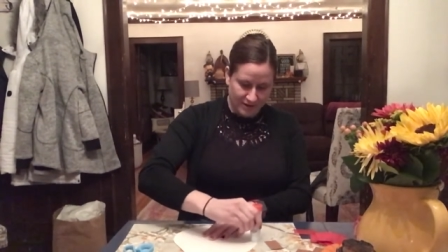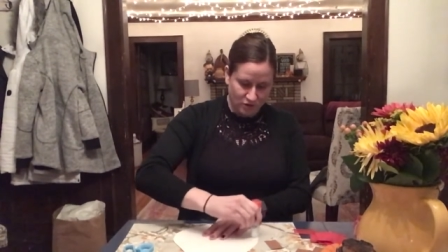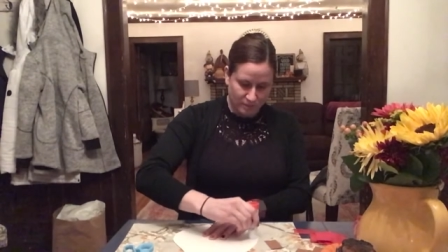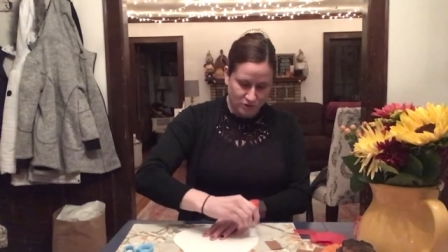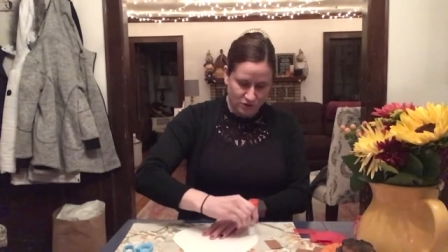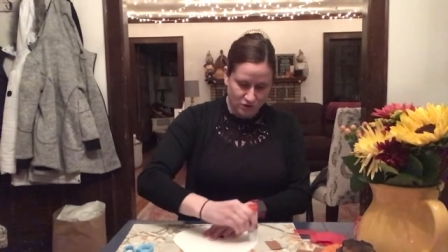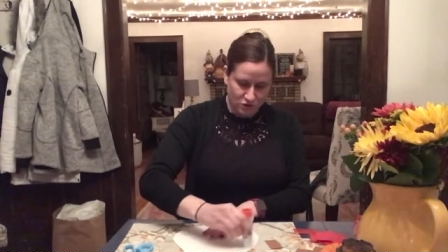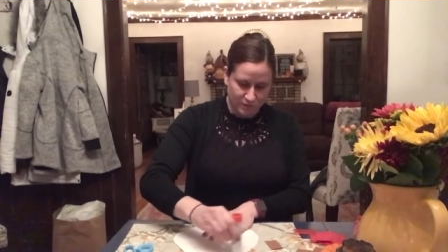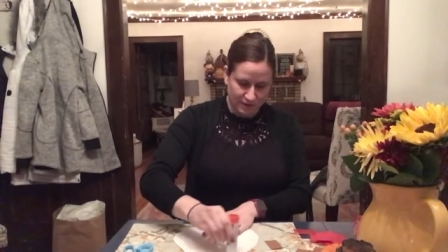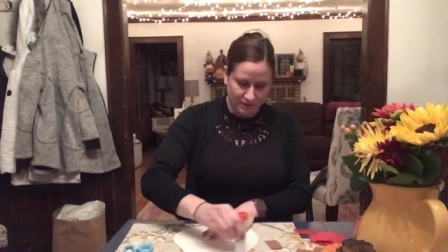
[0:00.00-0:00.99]
so I'm just
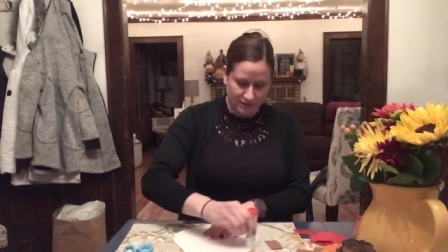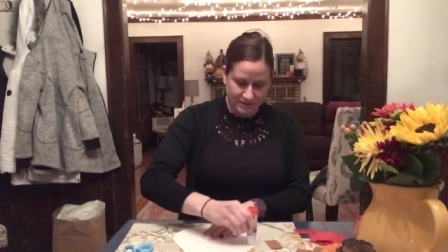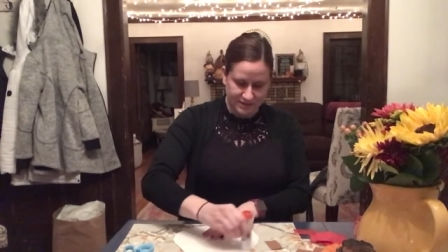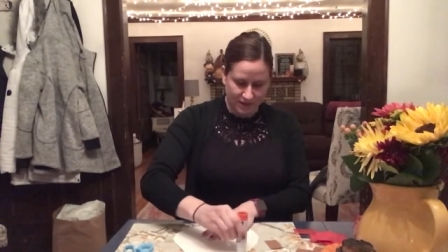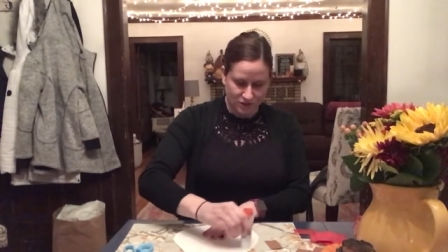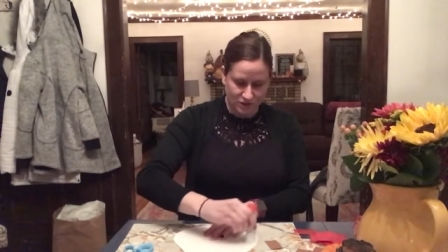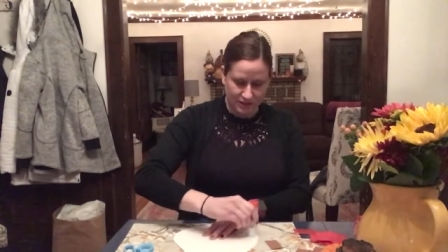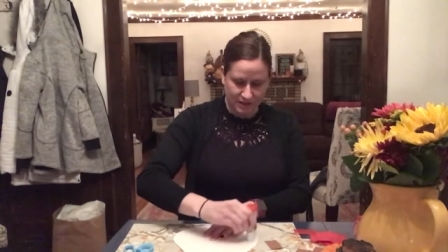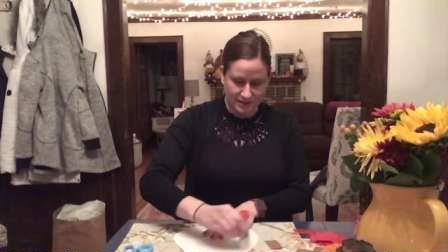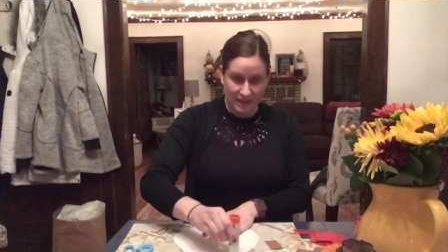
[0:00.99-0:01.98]
doing a little section
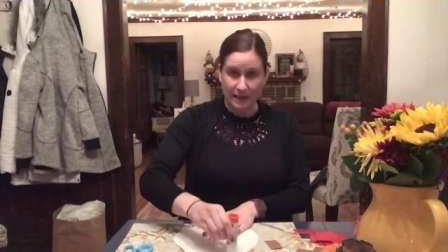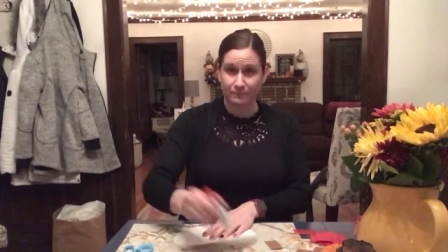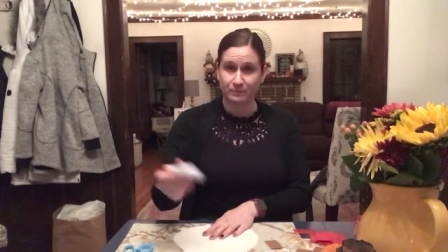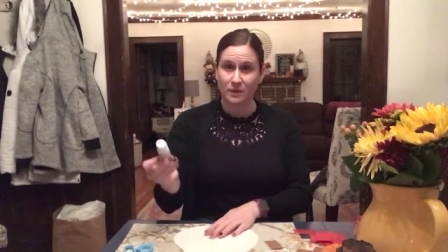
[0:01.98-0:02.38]
at a time.